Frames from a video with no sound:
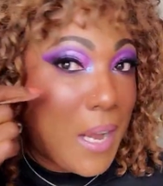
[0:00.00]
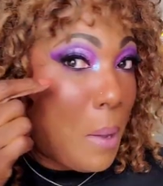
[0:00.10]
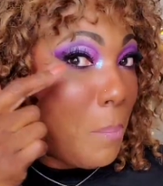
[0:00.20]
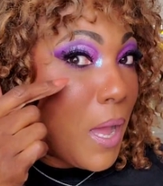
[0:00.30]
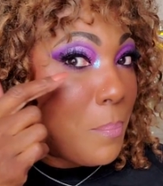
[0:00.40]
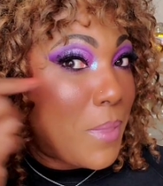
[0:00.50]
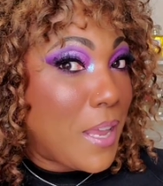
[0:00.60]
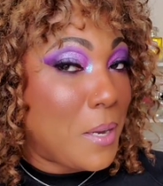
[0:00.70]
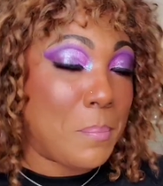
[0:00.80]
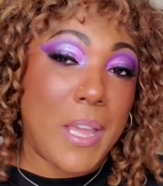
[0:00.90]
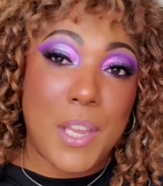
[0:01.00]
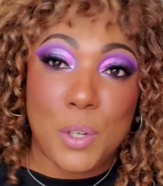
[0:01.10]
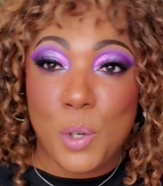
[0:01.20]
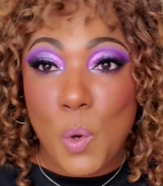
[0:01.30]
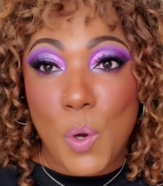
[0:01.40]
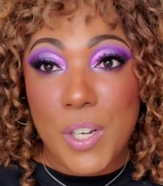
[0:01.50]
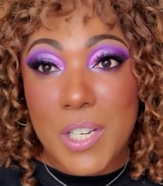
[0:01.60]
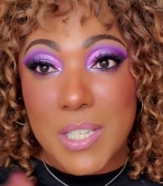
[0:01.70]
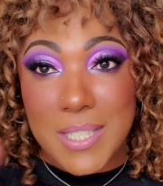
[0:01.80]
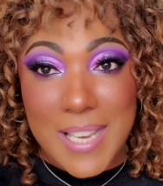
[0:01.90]
and I pop that in my inner
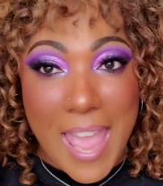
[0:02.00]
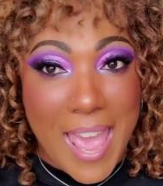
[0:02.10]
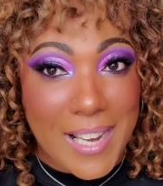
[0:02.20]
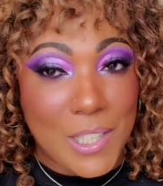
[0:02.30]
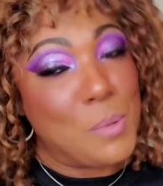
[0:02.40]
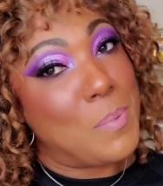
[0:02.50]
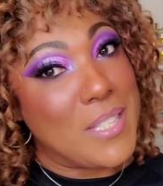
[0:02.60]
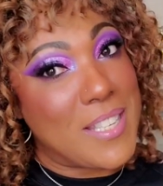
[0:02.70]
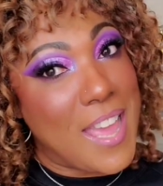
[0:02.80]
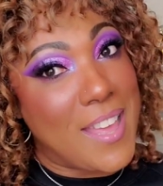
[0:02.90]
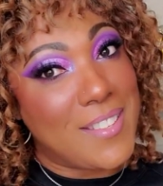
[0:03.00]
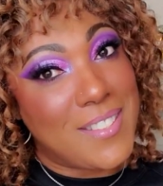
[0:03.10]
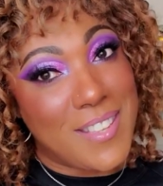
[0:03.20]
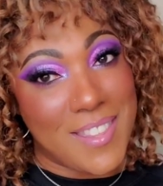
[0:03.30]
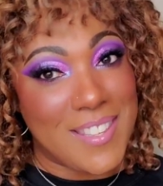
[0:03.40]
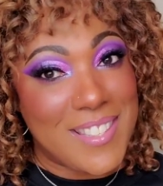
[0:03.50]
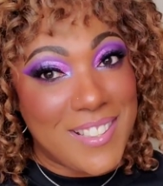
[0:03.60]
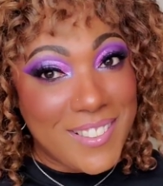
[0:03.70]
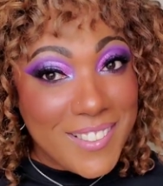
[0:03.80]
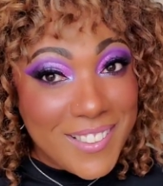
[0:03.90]
corners just to add a little pizzazz to this
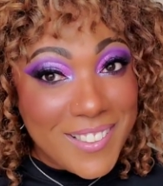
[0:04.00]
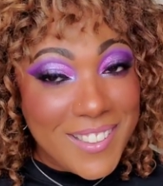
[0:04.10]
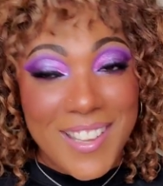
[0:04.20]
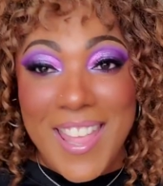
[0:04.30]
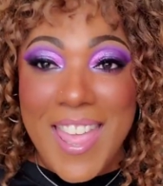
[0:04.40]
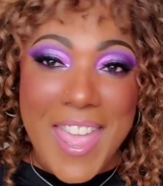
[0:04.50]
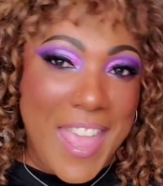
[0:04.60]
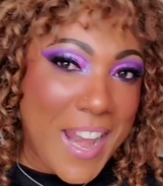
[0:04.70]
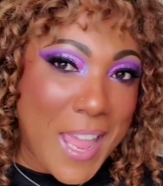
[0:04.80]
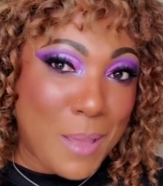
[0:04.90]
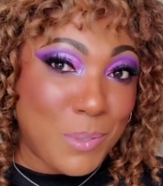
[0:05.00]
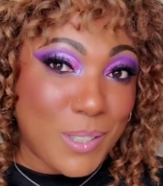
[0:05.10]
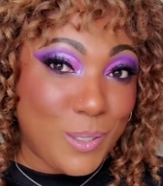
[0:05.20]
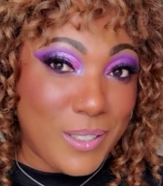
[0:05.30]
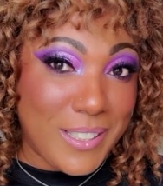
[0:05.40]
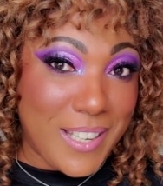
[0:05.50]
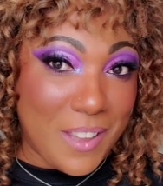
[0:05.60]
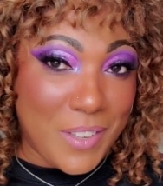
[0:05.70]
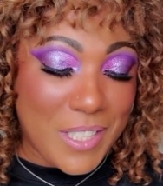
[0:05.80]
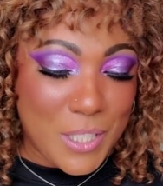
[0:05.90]
look and I absolutely
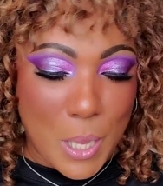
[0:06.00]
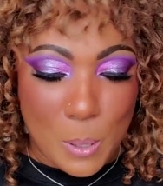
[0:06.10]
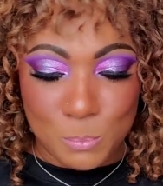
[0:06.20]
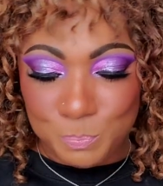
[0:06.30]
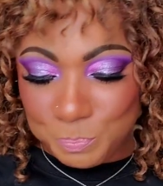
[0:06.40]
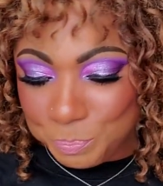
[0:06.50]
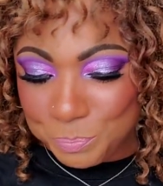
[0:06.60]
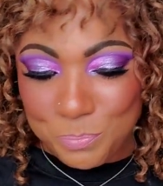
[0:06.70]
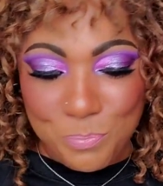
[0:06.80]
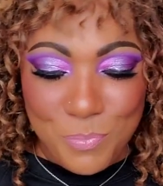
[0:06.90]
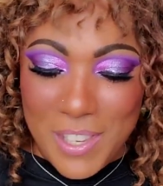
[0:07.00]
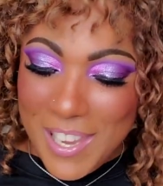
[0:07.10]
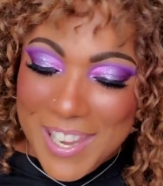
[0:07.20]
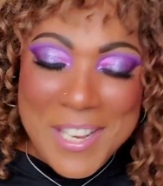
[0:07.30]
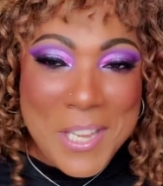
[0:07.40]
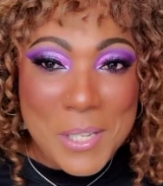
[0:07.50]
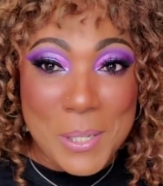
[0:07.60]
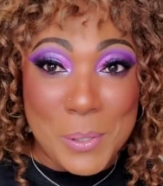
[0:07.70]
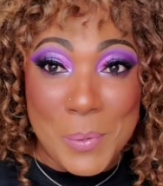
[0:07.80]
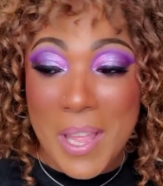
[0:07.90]
love it so
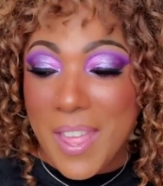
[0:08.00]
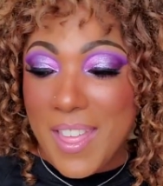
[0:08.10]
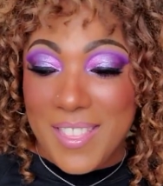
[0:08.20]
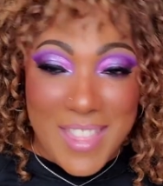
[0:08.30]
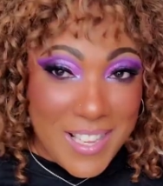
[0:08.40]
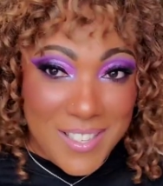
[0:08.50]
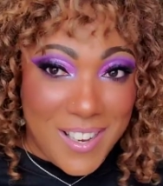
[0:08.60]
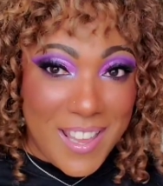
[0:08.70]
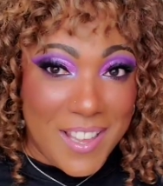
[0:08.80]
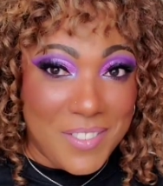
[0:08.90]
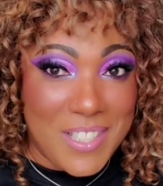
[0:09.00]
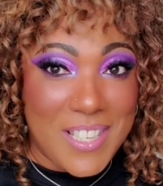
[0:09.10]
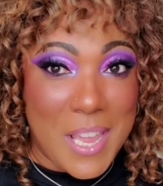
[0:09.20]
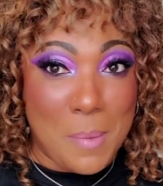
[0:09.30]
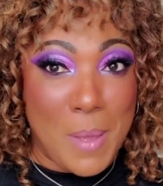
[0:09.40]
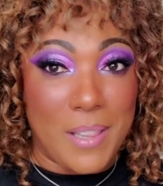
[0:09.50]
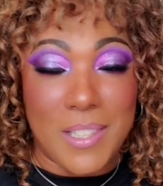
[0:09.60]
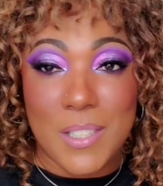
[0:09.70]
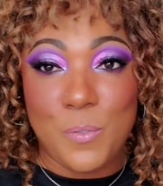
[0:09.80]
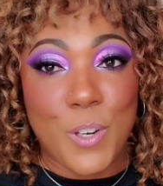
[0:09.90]
anywho that's all I have to say
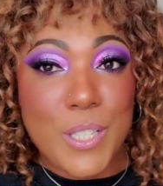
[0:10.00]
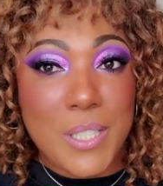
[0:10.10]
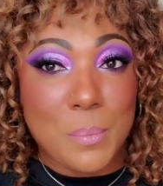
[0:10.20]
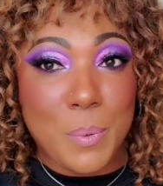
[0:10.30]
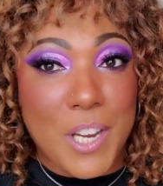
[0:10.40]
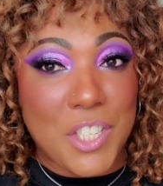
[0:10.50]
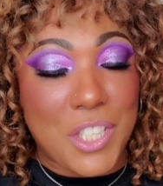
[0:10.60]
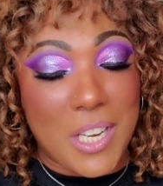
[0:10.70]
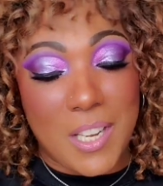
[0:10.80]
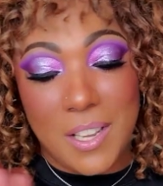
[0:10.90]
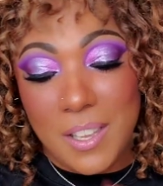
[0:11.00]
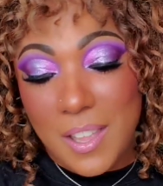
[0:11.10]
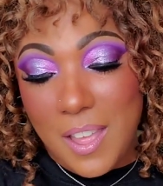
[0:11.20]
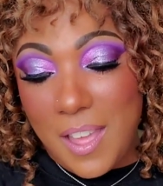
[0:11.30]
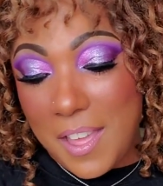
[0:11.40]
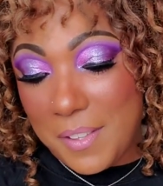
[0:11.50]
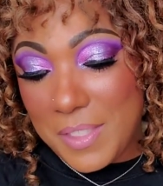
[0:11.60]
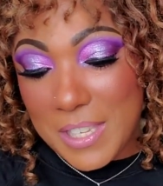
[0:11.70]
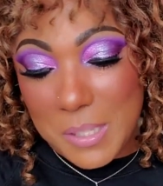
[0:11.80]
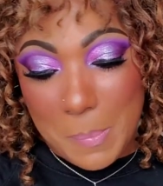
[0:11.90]
about this first impression
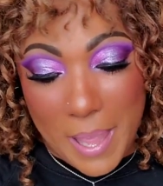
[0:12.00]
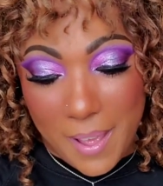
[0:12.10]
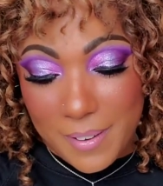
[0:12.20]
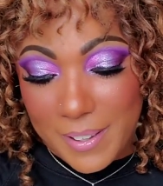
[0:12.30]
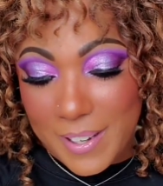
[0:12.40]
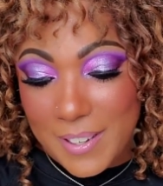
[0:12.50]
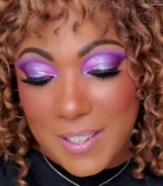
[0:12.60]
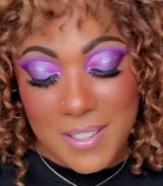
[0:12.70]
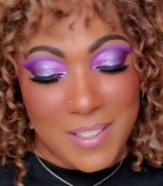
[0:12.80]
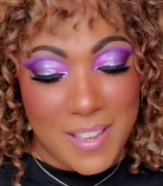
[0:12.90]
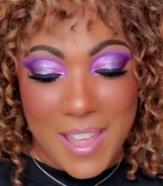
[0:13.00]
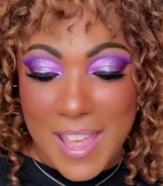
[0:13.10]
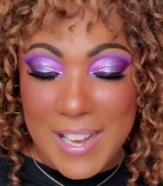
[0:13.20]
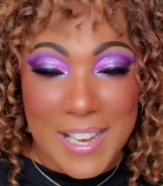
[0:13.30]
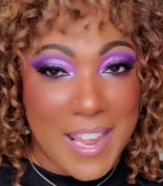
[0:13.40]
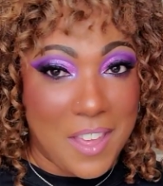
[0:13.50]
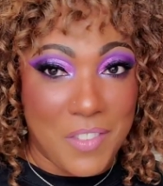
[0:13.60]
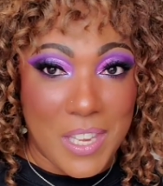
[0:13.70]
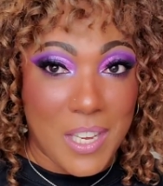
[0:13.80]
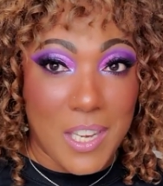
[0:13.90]
of this palette I didn't
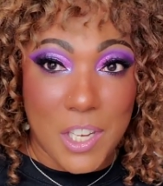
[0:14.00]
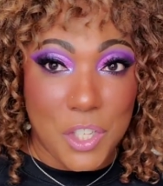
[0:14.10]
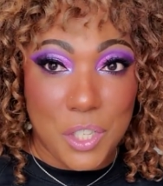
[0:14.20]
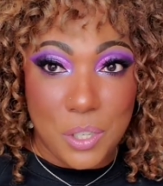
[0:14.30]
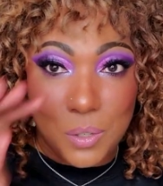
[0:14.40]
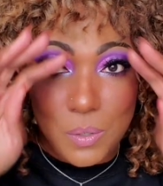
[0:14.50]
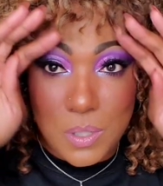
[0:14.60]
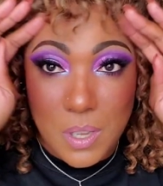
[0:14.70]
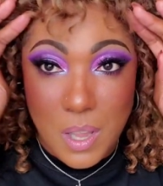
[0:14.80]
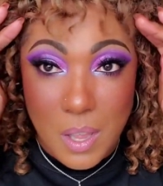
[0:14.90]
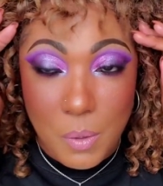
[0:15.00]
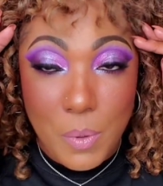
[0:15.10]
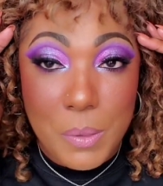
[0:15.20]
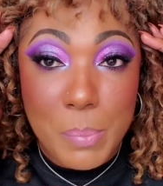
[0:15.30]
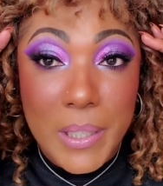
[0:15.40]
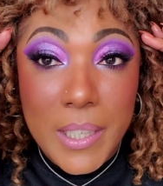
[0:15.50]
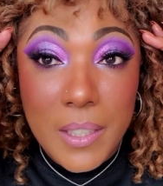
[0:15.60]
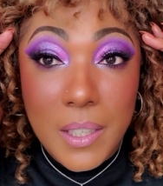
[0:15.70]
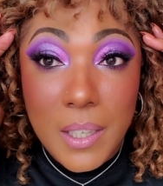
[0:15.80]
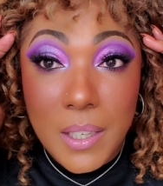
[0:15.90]
have any issues with
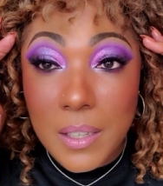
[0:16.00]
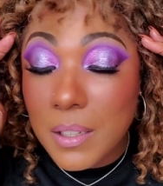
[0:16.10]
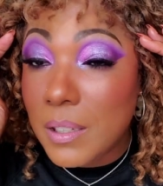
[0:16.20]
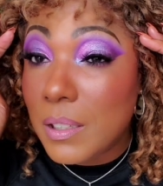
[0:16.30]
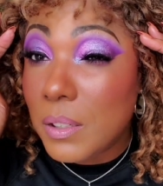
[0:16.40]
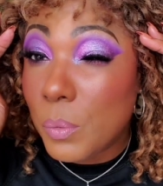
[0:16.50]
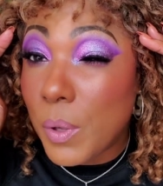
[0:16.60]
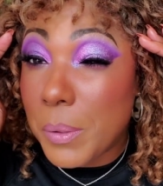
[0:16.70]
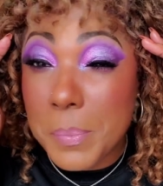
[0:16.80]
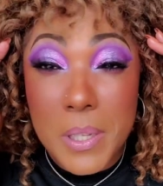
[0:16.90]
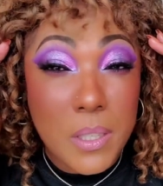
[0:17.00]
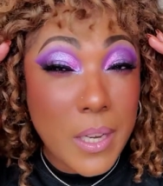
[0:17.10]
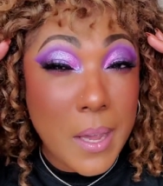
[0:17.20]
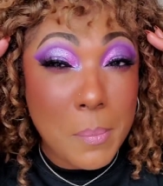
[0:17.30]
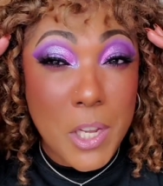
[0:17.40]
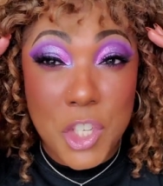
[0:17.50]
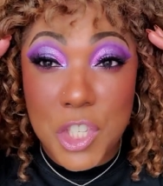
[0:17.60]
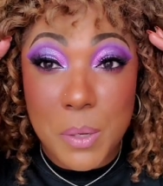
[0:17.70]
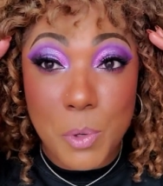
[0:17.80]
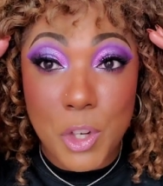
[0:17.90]
blending with putting down my
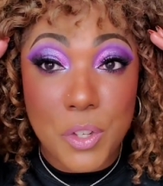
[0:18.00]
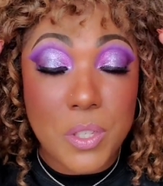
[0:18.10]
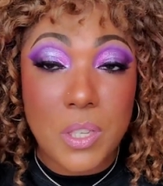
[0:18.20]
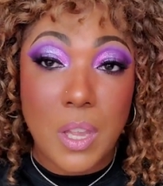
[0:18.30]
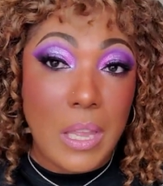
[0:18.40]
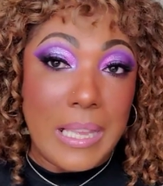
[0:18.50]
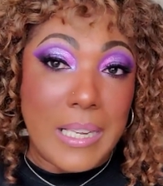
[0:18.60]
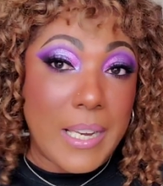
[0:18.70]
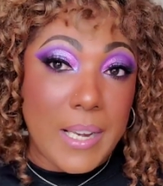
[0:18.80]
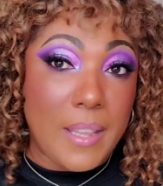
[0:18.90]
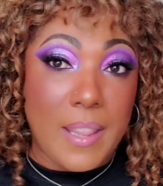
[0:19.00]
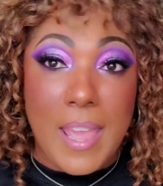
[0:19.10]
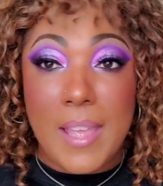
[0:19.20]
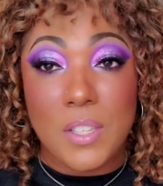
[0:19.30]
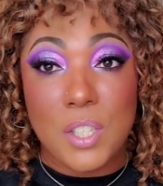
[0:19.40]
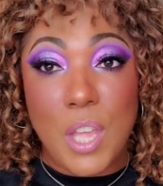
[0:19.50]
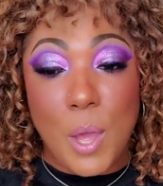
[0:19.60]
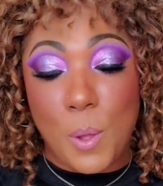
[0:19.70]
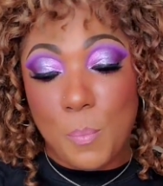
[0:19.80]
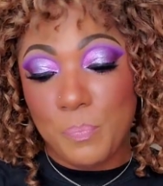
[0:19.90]
shimmers none of that
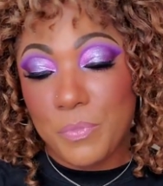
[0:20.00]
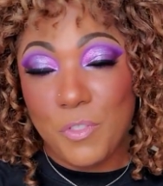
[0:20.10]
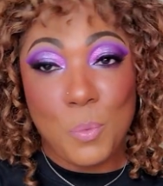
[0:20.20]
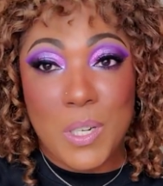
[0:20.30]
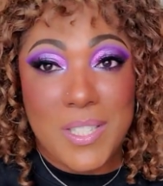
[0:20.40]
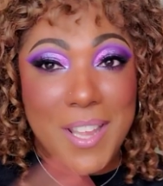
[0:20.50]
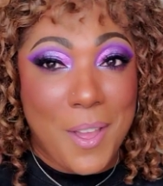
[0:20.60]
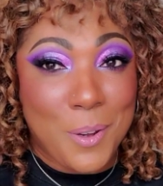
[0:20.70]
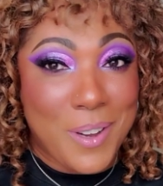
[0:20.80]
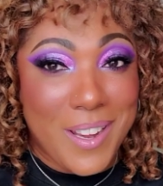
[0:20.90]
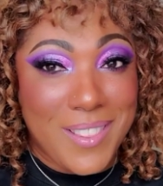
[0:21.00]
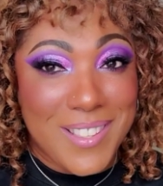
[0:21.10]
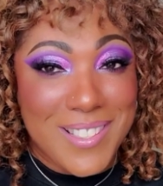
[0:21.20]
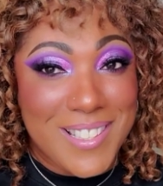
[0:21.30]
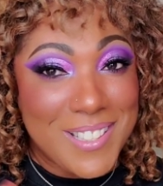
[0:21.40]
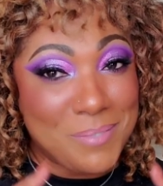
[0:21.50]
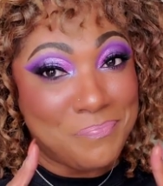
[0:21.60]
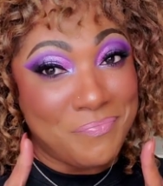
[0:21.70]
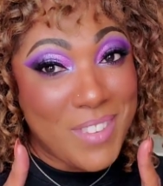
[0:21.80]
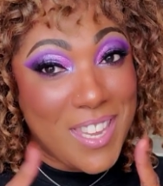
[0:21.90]
so if you want to see how I created this look
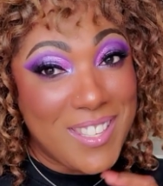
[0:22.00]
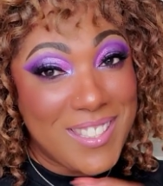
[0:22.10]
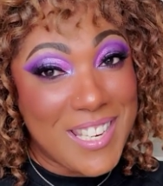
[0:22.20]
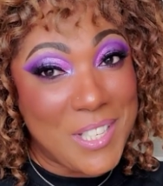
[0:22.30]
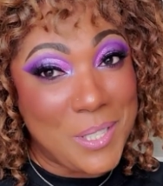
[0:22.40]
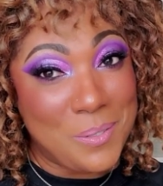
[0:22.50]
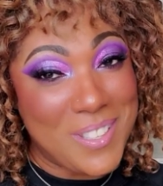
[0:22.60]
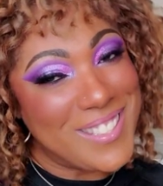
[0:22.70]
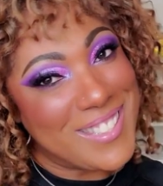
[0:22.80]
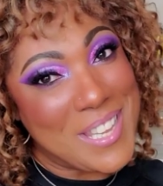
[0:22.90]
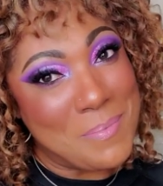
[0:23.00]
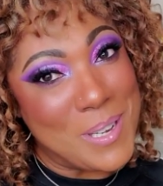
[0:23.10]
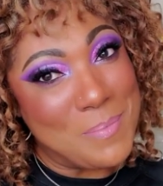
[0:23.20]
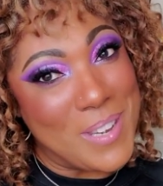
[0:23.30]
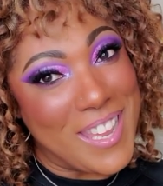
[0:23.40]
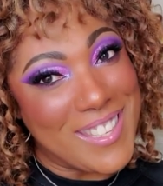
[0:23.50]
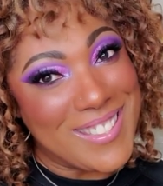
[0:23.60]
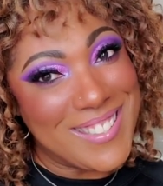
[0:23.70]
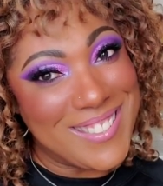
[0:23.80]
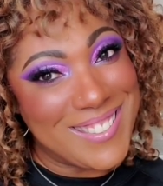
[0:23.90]
stay tuned because it's coming up
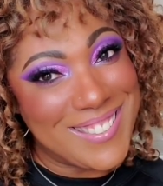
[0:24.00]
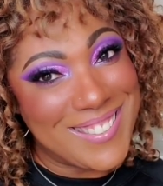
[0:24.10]
next